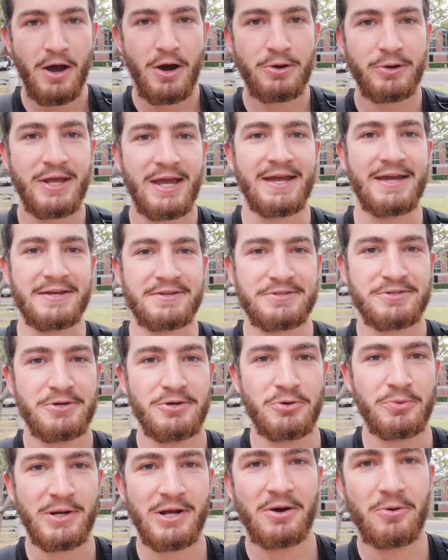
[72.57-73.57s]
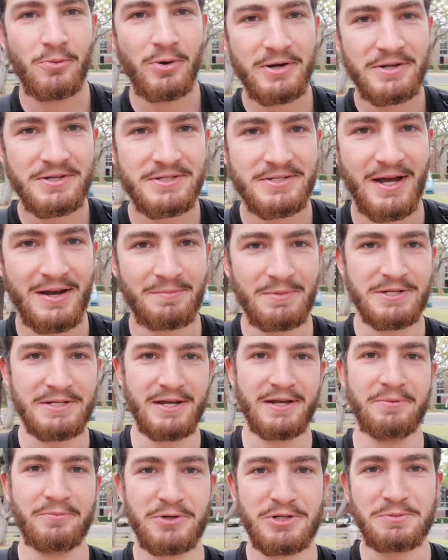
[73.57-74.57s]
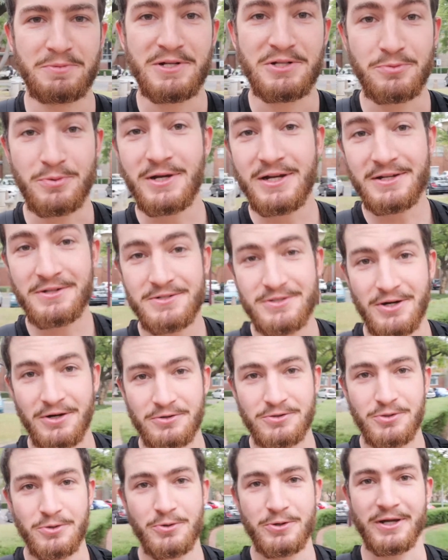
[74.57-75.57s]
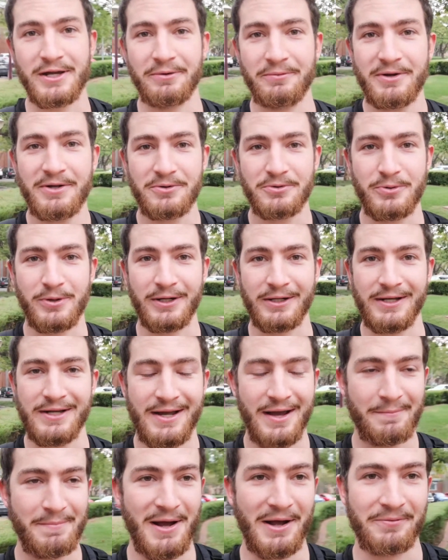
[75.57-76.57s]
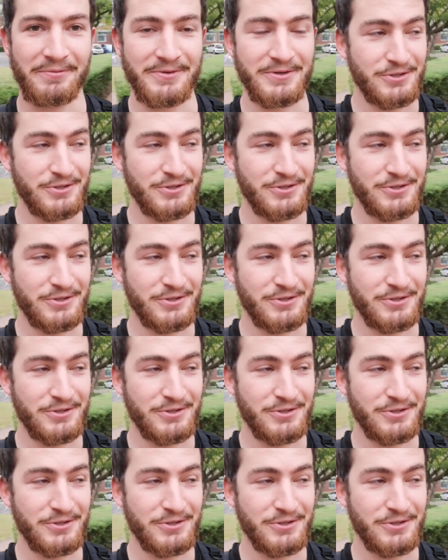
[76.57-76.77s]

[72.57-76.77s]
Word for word: Okay, so we got one assignment in, which means we can start talking real quickly about the